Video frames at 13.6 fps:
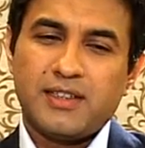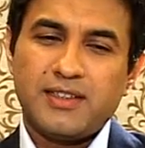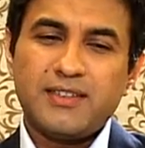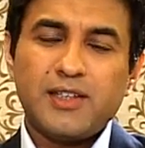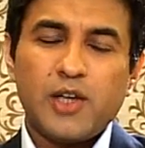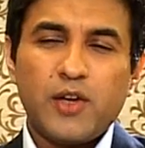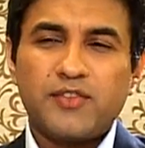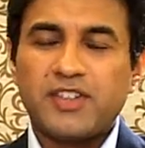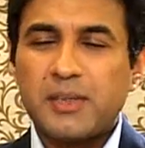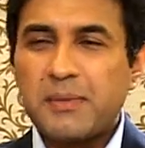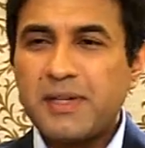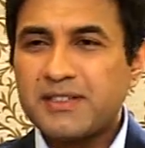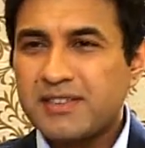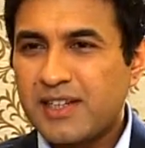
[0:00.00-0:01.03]
There's a lot of
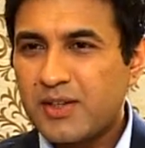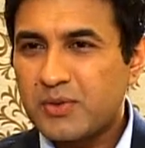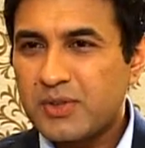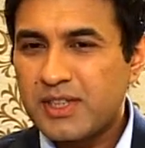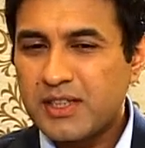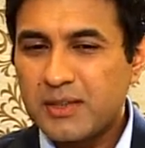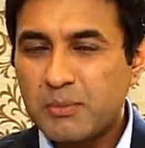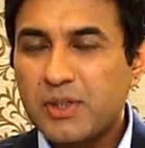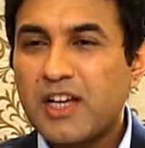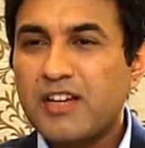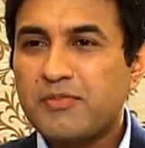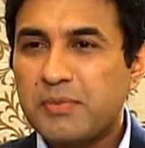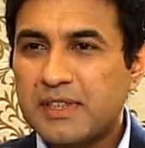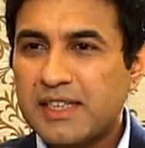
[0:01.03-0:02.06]
debate surrounding
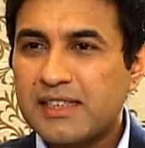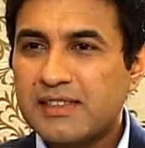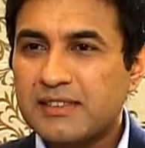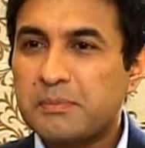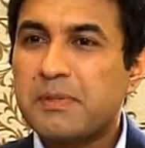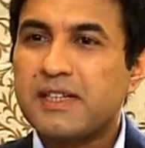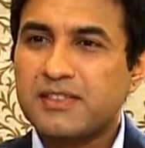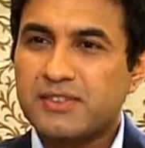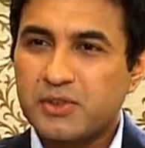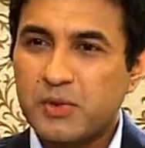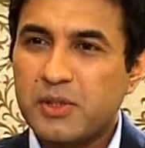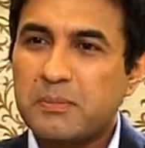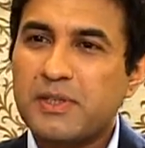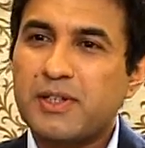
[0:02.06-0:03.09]
Munaf Patel's pace
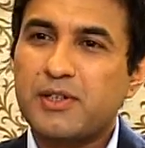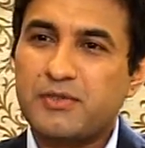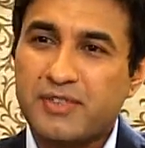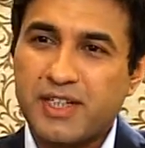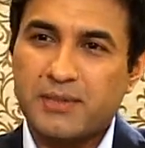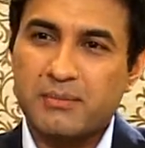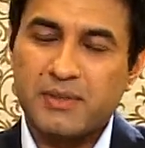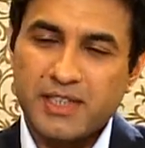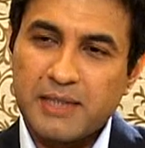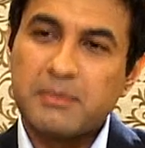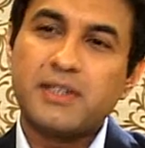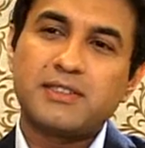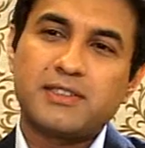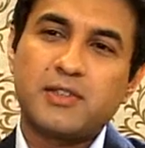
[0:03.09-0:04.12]
over a period of time. He
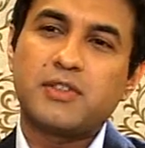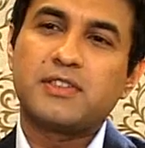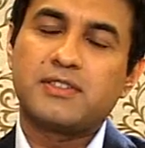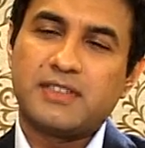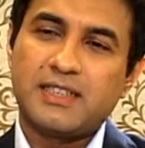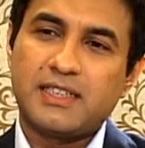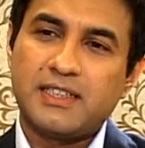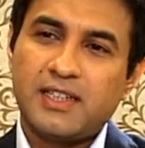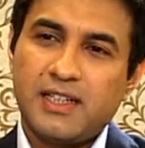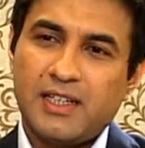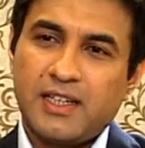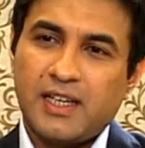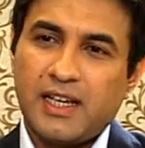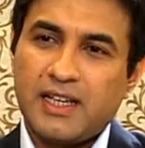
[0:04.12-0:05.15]
burst into the scene
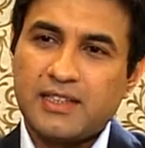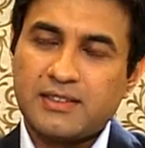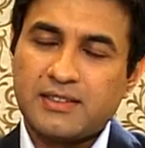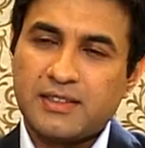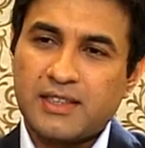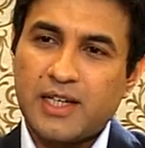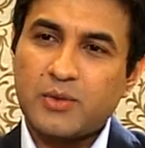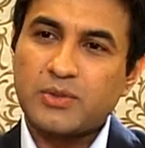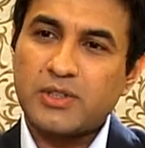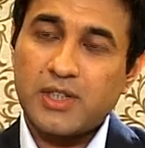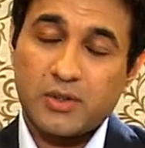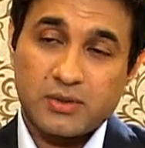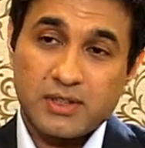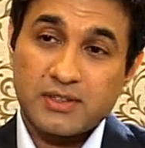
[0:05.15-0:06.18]
as an
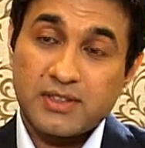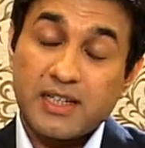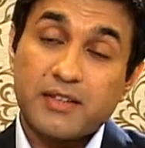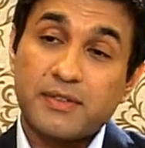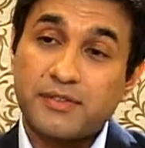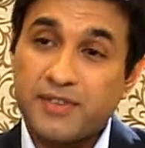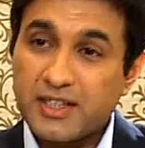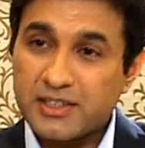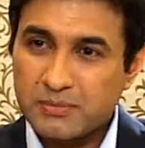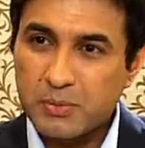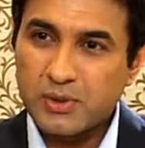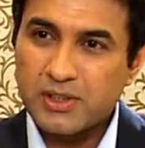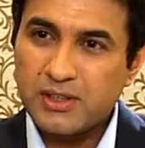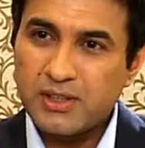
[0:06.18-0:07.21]
out-and-out tear-away fast
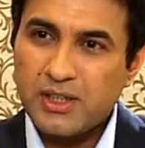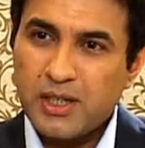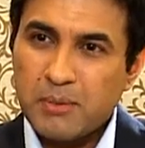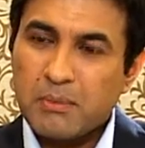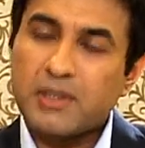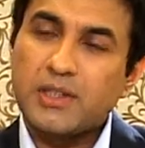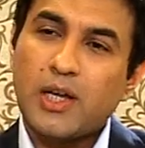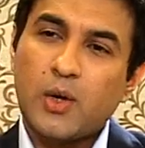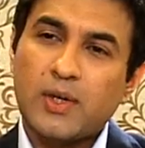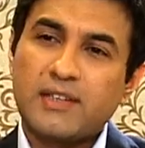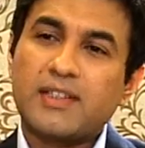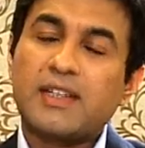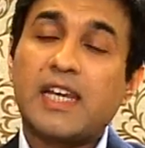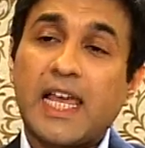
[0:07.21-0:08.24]
bowler, but now
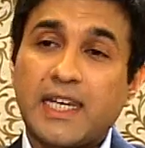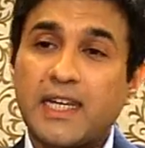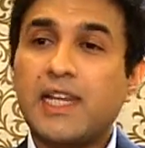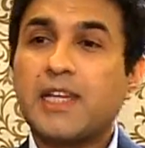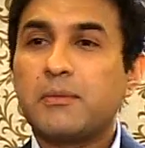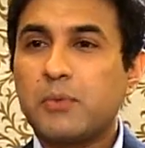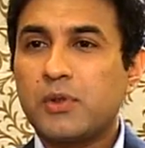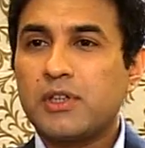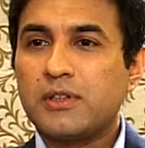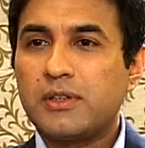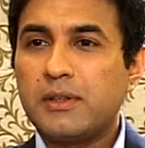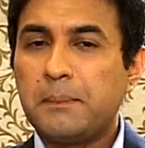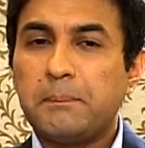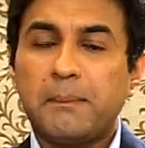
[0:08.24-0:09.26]
he's a line-and-length bowler.
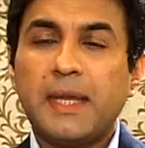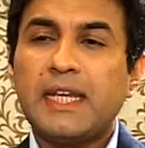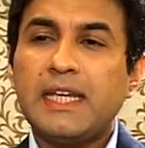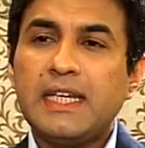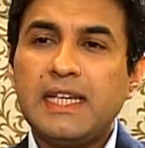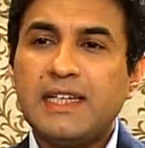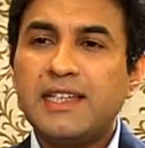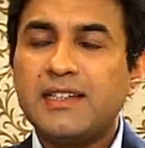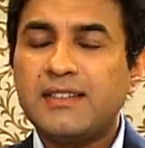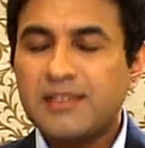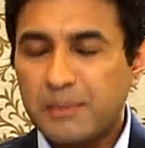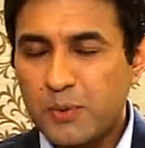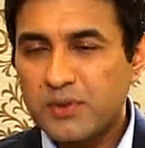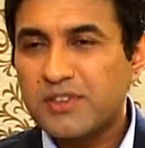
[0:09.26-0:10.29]
Many Indian
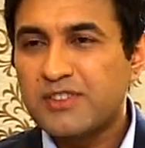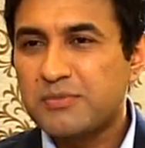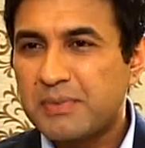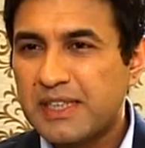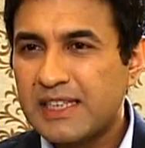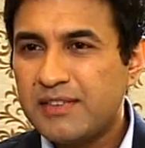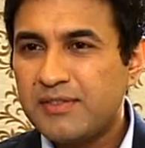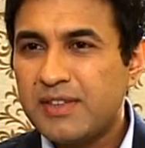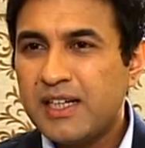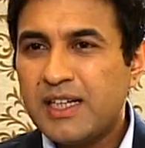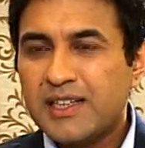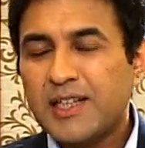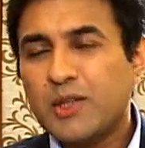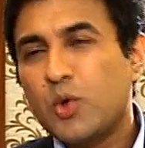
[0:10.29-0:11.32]
supporters believe
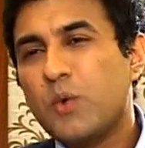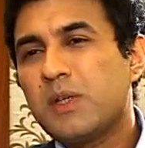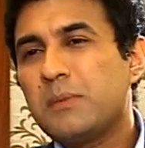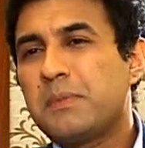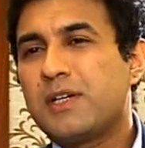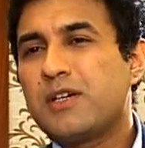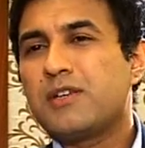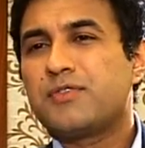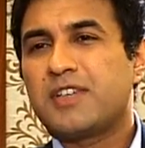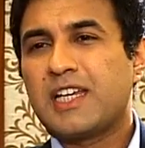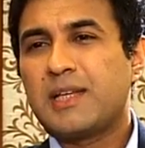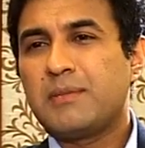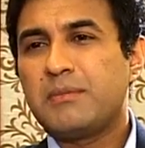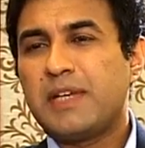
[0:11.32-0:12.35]
that over a period of
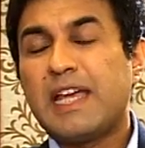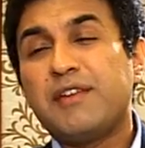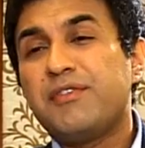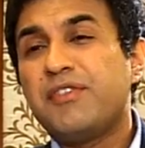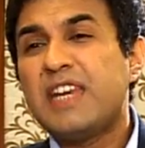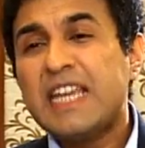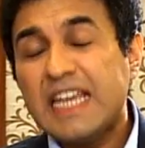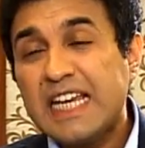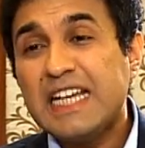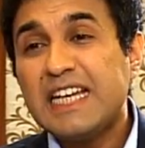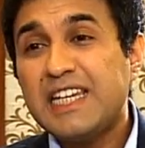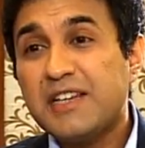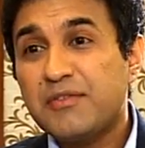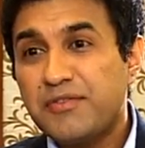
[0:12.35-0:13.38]
time, every
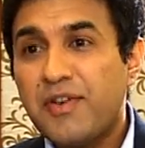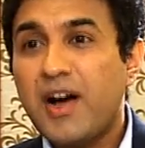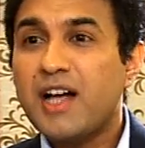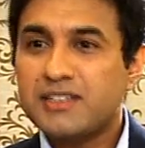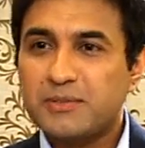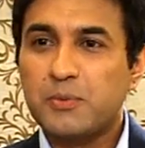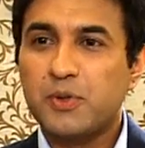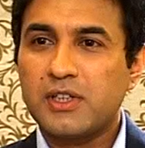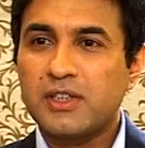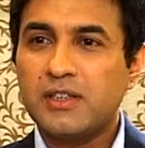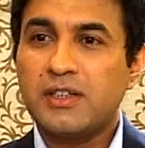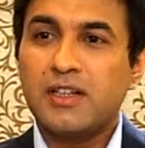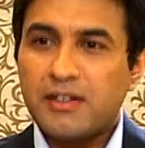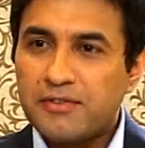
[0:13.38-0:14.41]
Indian fast
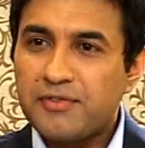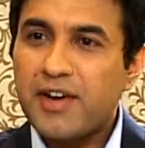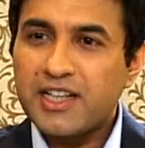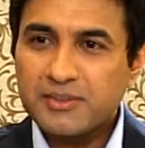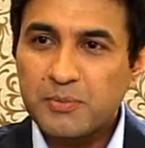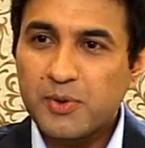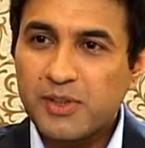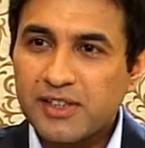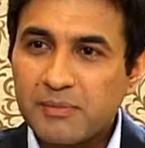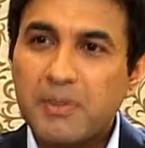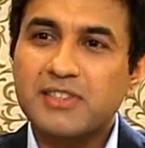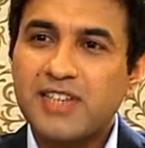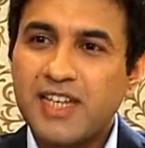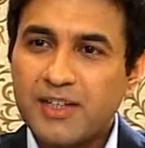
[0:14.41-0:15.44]
bowler,
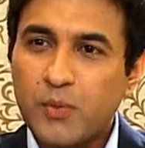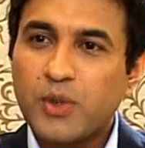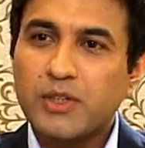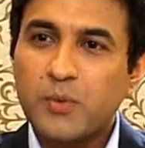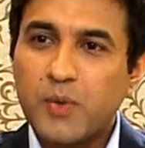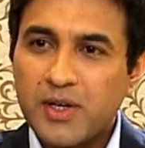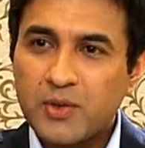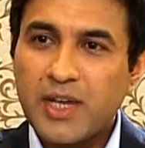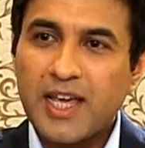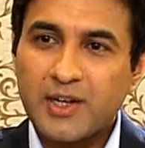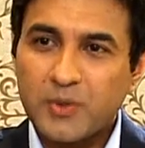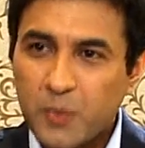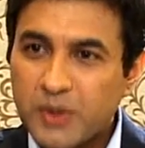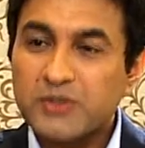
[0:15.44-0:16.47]
much like what a Varun
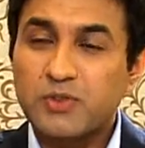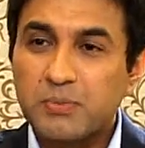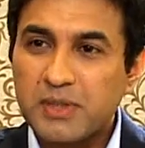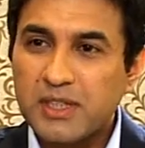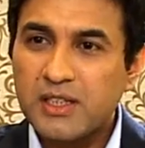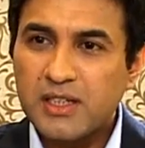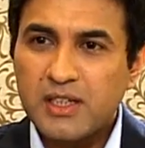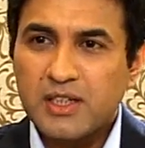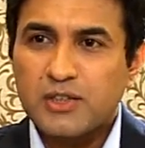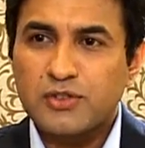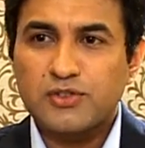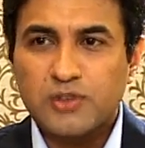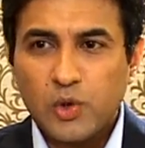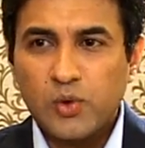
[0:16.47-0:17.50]
Aaron wants to be,
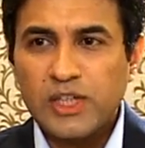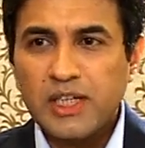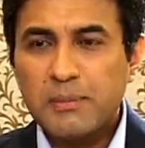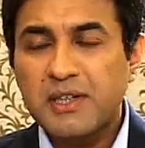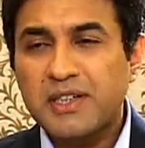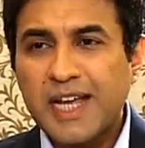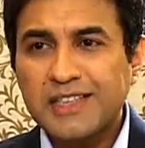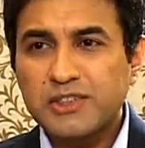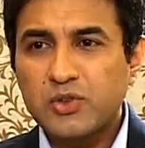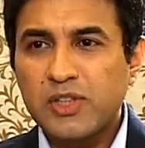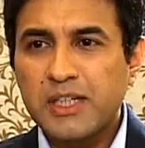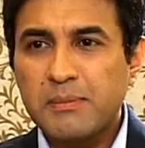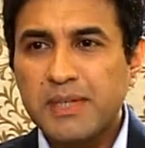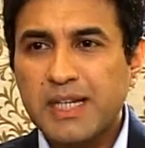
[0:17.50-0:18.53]
slowly but
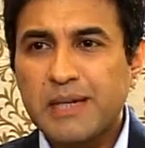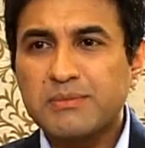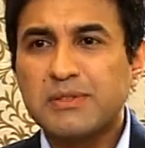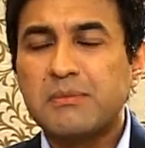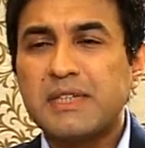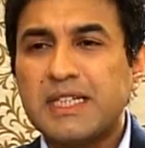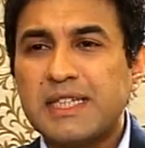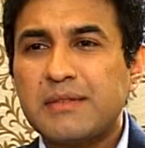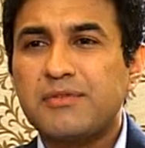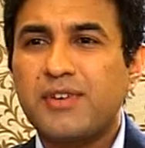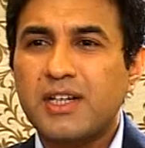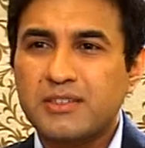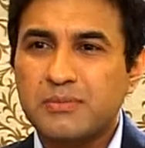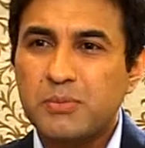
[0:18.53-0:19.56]
naturally becomes a
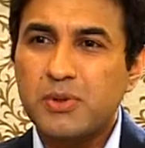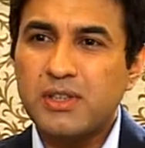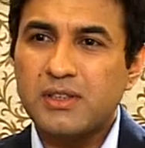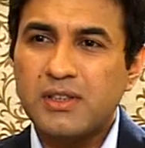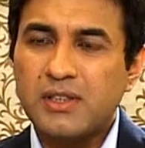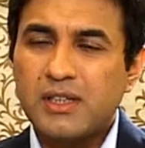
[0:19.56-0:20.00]
medium-fast bowler.